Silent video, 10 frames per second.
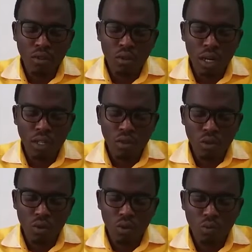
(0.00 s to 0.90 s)
tried
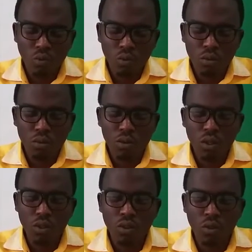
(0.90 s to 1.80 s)

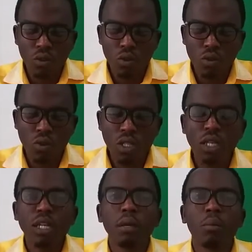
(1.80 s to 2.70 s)
to
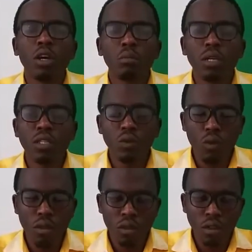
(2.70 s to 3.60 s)
set an appointment
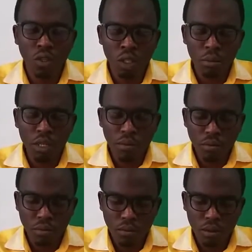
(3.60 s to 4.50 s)
with Jimmy
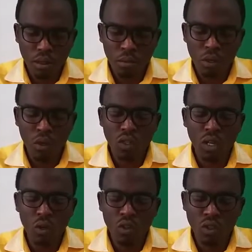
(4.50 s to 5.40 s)
because I
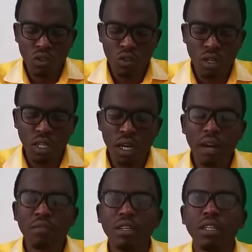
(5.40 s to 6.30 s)
was already
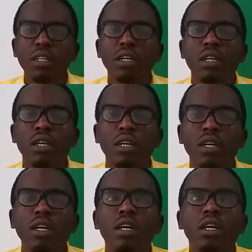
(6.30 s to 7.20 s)
having
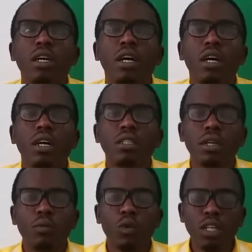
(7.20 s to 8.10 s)

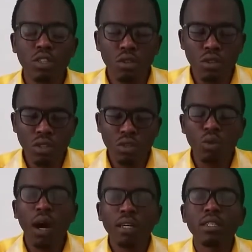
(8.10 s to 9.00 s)
some questions
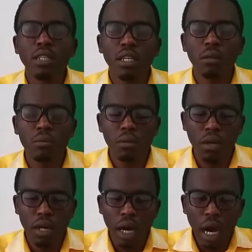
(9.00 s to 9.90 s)
to ask him
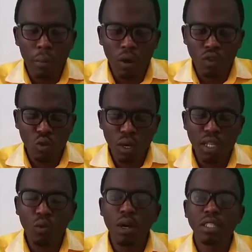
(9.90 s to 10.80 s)
about what
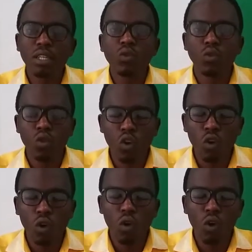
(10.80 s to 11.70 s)
I wanted to
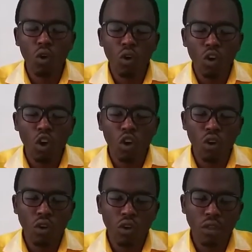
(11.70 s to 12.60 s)
know
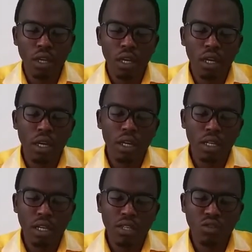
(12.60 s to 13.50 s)
on the
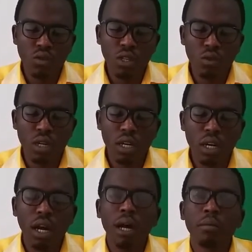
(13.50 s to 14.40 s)
industry where
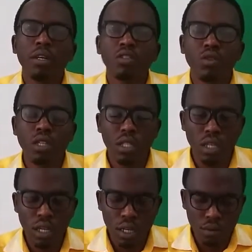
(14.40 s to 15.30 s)
I'm interested
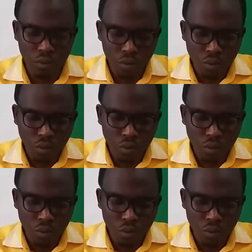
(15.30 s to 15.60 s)
in.